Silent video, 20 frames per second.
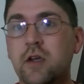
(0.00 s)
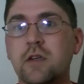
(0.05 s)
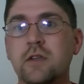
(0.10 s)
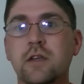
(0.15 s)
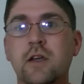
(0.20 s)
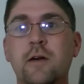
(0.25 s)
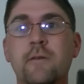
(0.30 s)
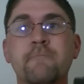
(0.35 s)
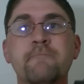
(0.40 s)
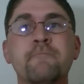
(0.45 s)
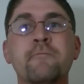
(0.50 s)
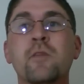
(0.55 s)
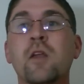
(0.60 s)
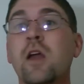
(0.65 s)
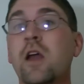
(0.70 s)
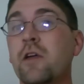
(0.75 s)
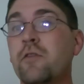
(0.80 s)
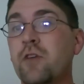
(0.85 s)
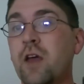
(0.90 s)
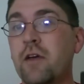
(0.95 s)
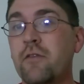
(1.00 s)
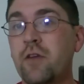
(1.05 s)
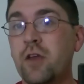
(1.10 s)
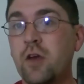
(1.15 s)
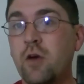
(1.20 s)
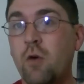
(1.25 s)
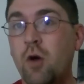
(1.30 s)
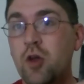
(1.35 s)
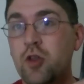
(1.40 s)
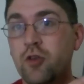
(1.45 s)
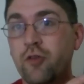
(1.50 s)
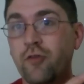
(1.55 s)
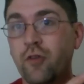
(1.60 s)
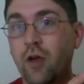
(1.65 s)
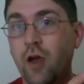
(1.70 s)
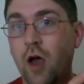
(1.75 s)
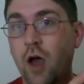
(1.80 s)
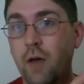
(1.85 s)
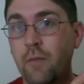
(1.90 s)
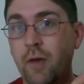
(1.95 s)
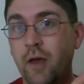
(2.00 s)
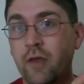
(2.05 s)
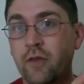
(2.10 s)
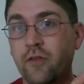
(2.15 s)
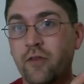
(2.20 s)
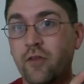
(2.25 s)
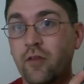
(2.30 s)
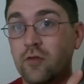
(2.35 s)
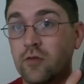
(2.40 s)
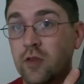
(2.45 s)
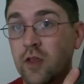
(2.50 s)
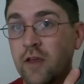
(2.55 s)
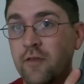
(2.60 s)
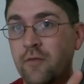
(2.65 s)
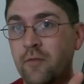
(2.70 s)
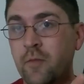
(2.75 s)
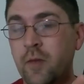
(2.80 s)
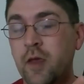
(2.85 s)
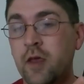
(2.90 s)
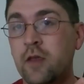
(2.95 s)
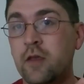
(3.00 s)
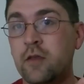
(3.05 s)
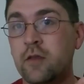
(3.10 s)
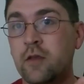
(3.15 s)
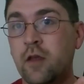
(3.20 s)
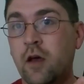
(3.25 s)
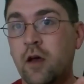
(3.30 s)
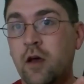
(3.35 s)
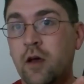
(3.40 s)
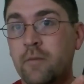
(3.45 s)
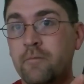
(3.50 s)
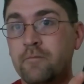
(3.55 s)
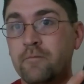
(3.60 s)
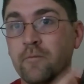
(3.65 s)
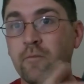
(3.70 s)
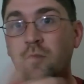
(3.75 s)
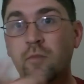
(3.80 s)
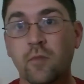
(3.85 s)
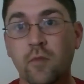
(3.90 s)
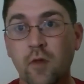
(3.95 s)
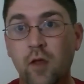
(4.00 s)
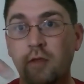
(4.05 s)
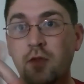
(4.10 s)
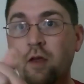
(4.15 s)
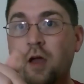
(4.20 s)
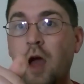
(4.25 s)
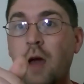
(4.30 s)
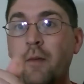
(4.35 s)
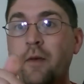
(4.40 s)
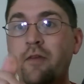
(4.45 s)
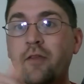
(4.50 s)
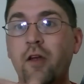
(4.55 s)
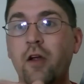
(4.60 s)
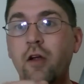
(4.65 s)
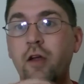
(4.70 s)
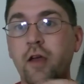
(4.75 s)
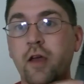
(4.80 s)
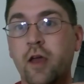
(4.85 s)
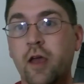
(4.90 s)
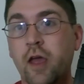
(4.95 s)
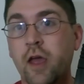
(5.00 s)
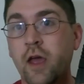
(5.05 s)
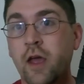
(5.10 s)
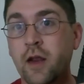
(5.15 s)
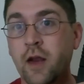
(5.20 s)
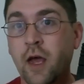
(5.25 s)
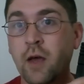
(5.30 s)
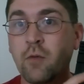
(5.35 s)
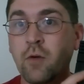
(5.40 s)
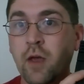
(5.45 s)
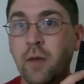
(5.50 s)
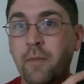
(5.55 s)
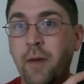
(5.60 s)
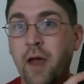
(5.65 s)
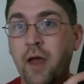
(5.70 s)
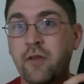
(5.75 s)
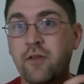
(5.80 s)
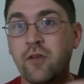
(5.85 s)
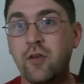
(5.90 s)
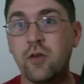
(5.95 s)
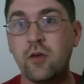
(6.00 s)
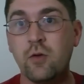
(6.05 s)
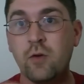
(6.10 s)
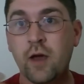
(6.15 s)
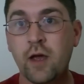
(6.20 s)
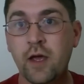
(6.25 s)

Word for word: So if you have any questions or comments, leave them in um, the comments area, and I will get back to you.